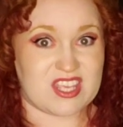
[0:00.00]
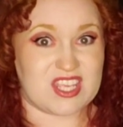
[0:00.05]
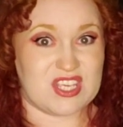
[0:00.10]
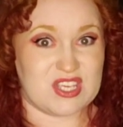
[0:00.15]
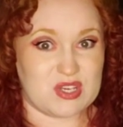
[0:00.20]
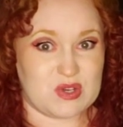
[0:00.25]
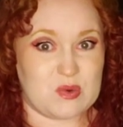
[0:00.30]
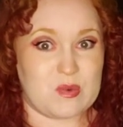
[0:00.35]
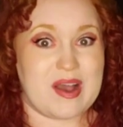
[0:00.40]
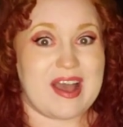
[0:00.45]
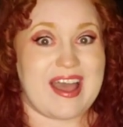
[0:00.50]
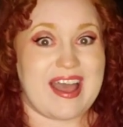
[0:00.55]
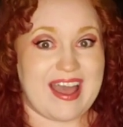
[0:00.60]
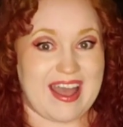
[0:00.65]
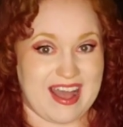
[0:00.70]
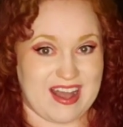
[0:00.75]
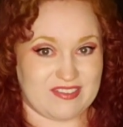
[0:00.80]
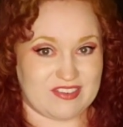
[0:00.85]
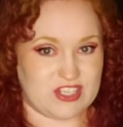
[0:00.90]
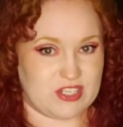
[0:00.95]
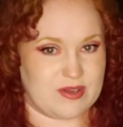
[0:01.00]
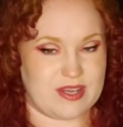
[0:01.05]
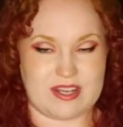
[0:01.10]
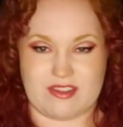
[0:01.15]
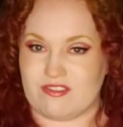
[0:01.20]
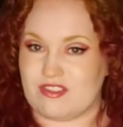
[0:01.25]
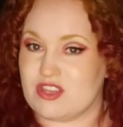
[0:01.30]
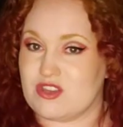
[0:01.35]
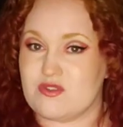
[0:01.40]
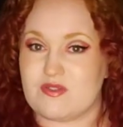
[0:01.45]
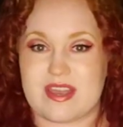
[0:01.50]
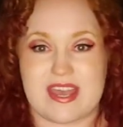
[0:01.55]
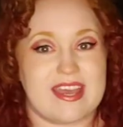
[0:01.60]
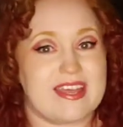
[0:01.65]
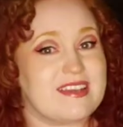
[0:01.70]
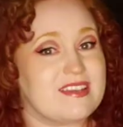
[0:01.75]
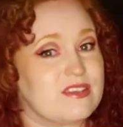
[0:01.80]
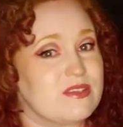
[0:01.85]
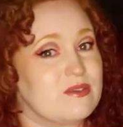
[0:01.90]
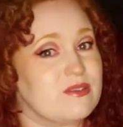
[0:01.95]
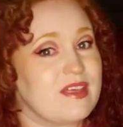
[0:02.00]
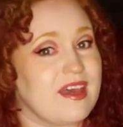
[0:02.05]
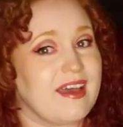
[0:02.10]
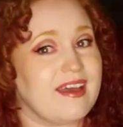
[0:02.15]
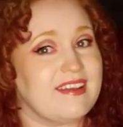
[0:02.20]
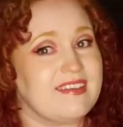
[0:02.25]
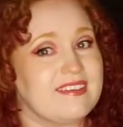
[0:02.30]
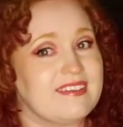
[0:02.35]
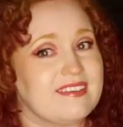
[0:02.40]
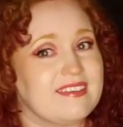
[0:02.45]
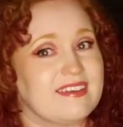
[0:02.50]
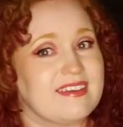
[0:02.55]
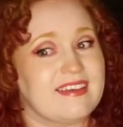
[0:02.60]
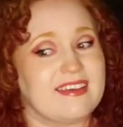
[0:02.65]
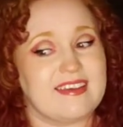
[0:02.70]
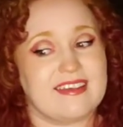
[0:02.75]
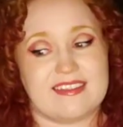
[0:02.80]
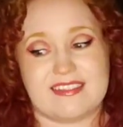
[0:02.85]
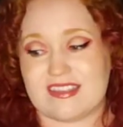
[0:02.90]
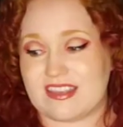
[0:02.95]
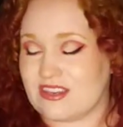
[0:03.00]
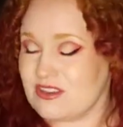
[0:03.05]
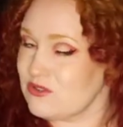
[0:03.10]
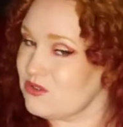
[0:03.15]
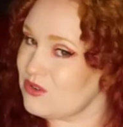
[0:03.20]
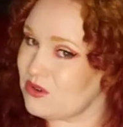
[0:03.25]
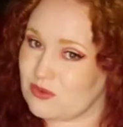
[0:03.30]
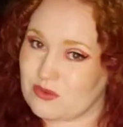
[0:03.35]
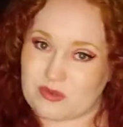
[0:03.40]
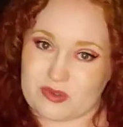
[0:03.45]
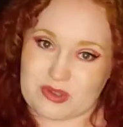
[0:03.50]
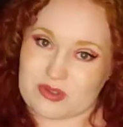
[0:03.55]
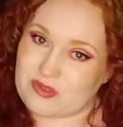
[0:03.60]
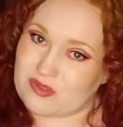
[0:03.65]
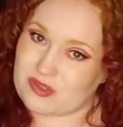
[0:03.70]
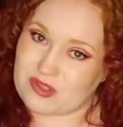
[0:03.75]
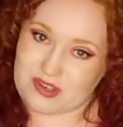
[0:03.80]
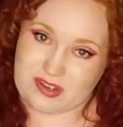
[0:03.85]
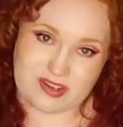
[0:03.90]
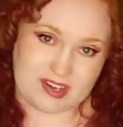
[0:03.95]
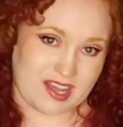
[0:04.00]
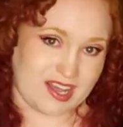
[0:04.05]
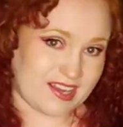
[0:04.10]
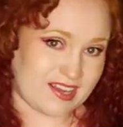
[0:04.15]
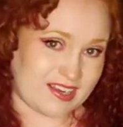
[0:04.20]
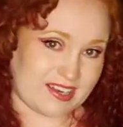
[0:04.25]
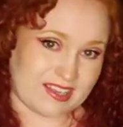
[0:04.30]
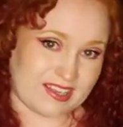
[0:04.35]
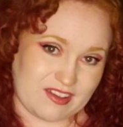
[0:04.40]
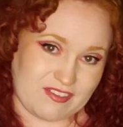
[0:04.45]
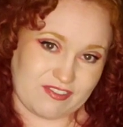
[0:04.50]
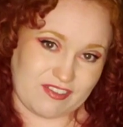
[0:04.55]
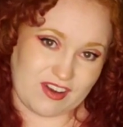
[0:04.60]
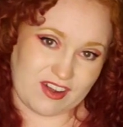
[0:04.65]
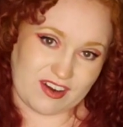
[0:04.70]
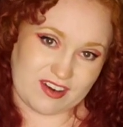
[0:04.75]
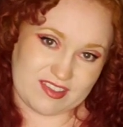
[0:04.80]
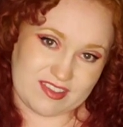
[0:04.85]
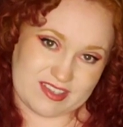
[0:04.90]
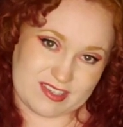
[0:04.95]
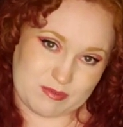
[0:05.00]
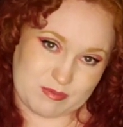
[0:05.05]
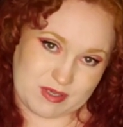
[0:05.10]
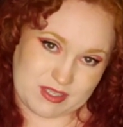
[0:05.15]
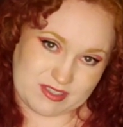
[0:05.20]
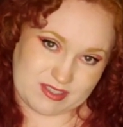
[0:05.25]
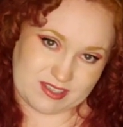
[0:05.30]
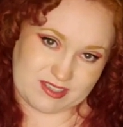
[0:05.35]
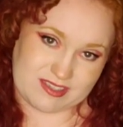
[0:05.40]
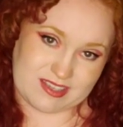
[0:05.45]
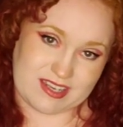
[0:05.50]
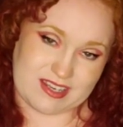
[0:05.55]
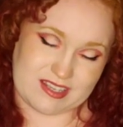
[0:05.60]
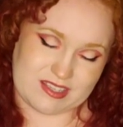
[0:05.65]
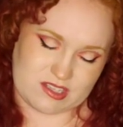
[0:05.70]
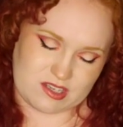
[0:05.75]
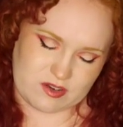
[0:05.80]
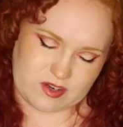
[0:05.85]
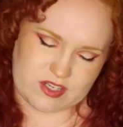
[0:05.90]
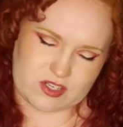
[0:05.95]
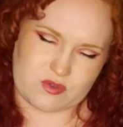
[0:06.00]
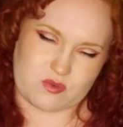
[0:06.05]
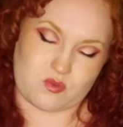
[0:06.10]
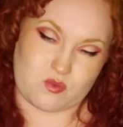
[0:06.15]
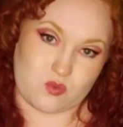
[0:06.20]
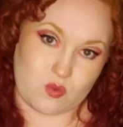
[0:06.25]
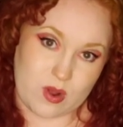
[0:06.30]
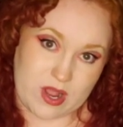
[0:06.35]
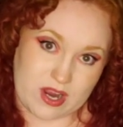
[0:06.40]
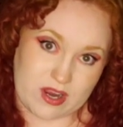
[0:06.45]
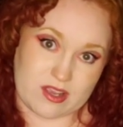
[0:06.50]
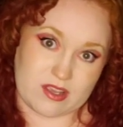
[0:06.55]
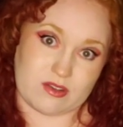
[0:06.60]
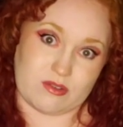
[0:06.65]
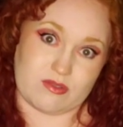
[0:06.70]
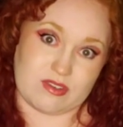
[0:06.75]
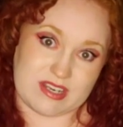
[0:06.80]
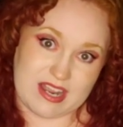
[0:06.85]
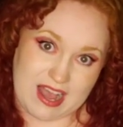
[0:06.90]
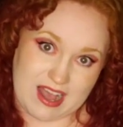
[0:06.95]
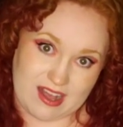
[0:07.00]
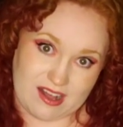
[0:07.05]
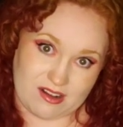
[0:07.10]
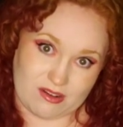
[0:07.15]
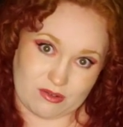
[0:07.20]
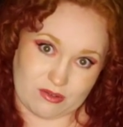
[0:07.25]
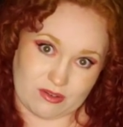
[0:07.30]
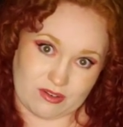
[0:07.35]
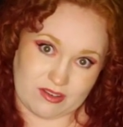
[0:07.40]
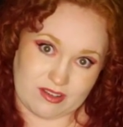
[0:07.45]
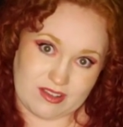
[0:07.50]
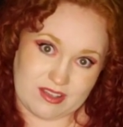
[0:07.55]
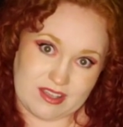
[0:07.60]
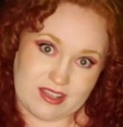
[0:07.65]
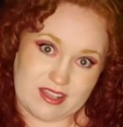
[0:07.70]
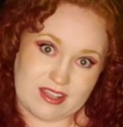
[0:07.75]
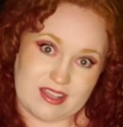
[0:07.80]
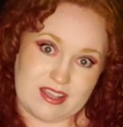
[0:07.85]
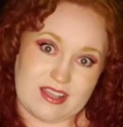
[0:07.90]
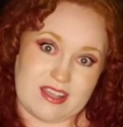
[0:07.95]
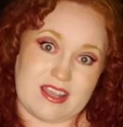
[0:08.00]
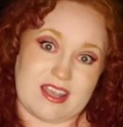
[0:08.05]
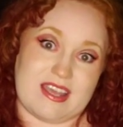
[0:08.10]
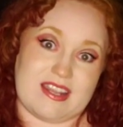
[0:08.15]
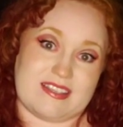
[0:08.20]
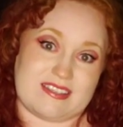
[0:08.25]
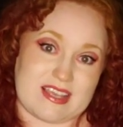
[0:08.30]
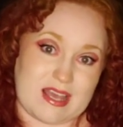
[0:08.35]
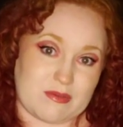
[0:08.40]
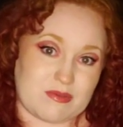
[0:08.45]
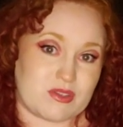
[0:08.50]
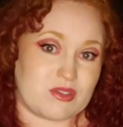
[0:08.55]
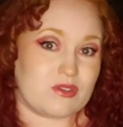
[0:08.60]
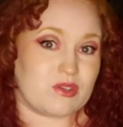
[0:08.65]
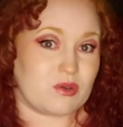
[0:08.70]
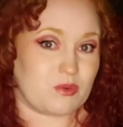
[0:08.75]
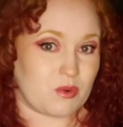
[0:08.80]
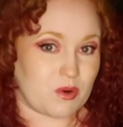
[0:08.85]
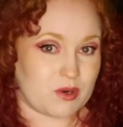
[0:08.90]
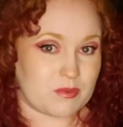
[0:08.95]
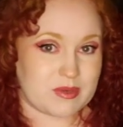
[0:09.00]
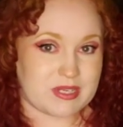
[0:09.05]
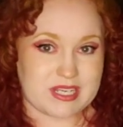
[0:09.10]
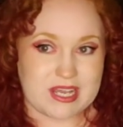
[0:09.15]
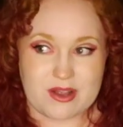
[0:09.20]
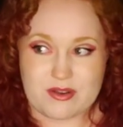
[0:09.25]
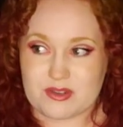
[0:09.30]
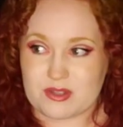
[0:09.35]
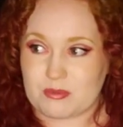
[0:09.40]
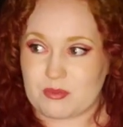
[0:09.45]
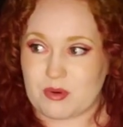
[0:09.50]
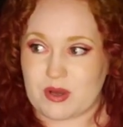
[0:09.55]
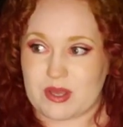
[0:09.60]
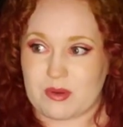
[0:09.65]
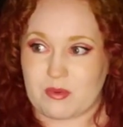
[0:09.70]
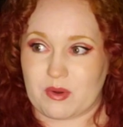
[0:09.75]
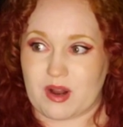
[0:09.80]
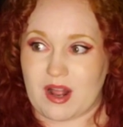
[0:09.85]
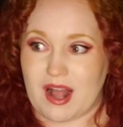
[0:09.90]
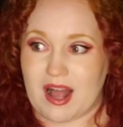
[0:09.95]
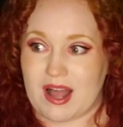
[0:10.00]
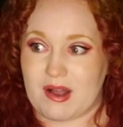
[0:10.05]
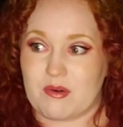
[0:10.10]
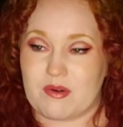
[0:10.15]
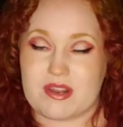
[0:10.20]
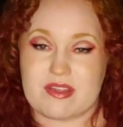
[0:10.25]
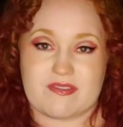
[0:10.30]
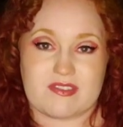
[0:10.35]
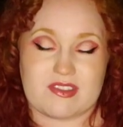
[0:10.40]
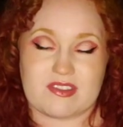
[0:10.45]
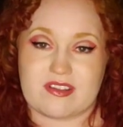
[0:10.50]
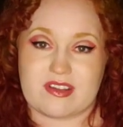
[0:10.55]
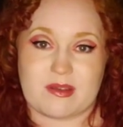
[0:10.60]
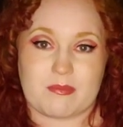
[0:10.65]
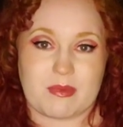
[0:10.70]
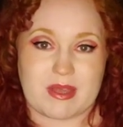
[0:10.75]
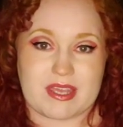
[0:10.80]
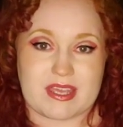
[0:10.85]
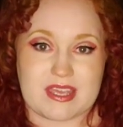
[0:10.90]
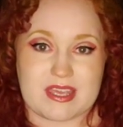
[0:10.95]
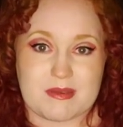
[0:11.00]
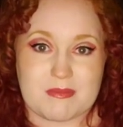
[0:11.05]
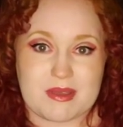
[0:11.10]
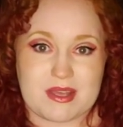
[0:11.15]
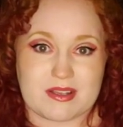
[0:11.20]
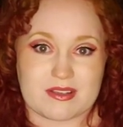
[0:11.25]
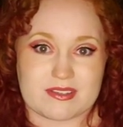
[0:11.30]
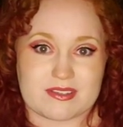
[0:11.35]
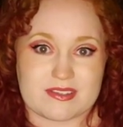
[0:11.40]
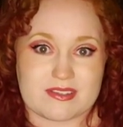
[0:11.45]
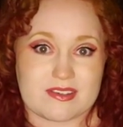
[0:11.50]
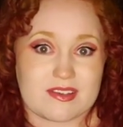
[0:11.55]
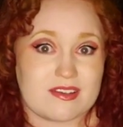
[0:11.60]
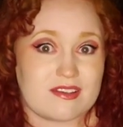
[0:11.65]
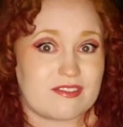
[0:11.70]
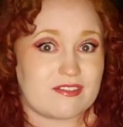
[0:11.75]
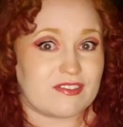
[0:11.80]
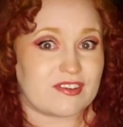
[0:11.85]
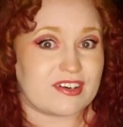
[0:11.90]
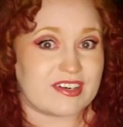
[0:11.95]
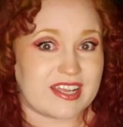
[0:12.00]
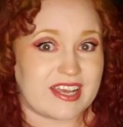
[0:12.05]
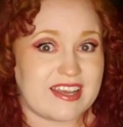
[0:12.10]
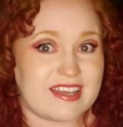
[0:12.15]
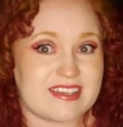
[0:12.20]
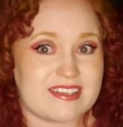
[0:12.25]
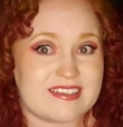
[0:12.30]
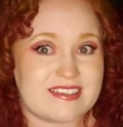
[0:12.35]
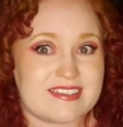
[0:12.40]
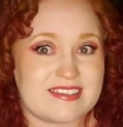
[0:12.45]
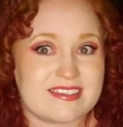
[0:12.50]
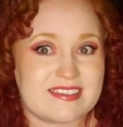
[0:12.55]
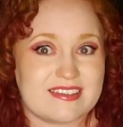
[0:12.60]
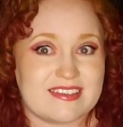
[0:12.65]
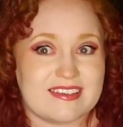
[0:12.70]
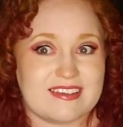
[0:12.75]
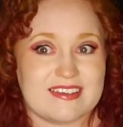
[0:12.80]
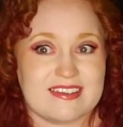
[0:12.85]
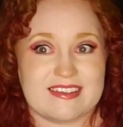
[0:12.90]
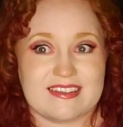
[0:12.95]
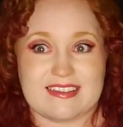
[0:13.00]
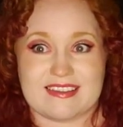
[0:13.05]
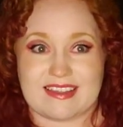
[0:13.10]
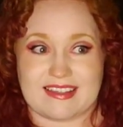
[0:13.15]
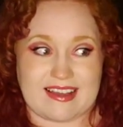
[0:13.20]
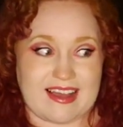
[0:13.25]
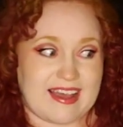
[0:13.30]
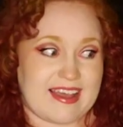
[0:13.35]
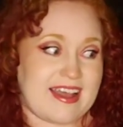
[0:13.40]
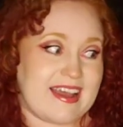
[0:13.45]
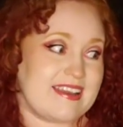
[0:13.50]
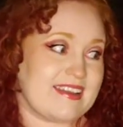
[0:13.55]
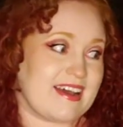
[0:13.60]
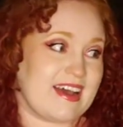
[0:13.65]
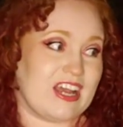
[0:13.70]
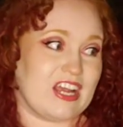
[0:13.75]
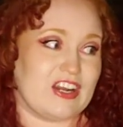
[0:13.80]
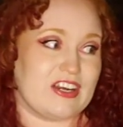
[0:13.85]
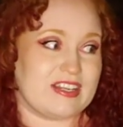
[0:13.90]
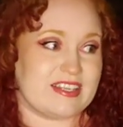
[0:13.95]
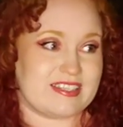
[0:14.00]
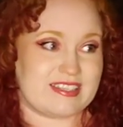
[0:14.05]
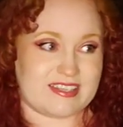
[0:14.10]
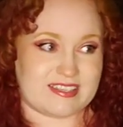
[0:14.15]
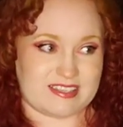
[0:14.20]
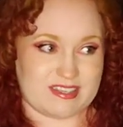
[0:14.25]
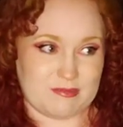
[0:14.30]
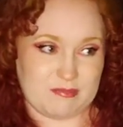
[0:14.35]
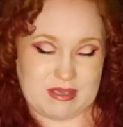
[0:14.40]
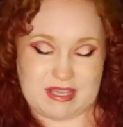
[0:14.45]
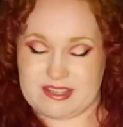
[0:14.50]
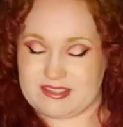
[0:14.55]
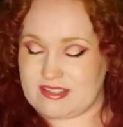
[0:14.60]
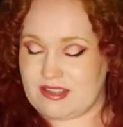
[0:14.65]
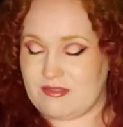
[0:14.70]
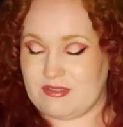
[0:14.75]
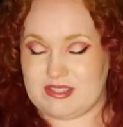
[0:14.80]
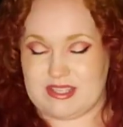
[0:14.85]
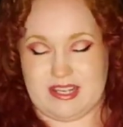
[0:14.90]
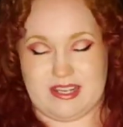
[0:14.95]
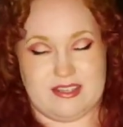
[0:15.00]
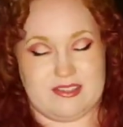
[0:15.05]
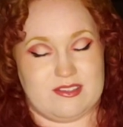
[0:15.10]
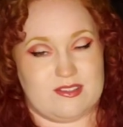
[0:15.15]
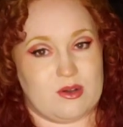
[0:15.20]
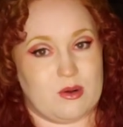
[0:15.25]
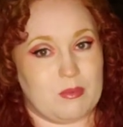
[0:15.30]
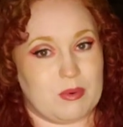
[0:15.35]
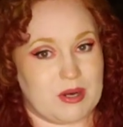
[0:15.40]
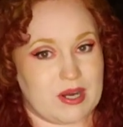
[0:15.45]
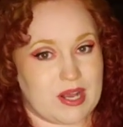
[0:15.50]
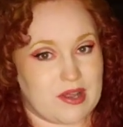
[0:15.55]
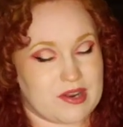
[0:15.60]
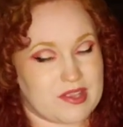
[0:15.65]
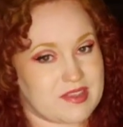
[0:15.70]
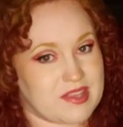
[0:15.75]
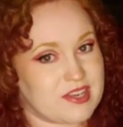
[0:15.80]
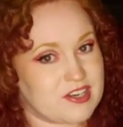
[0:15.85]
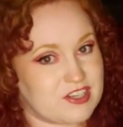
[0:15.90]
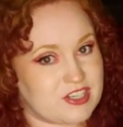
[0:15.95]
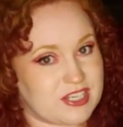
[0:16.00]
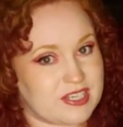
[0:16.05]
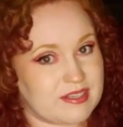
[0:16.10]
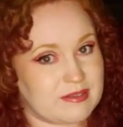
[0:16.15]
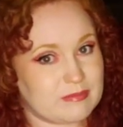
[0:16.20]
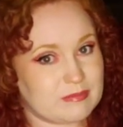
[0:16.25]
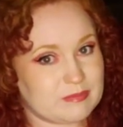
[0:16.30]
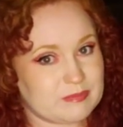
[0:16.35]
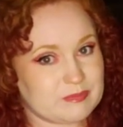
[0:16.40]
And if you can't do that, then you're not get far in this business, and it's going to wear you down. It has absolutely worn me down to the point where I won't even look at my emails for days. Like, I had to hire an assistant because I was getting so burnt out on that shit.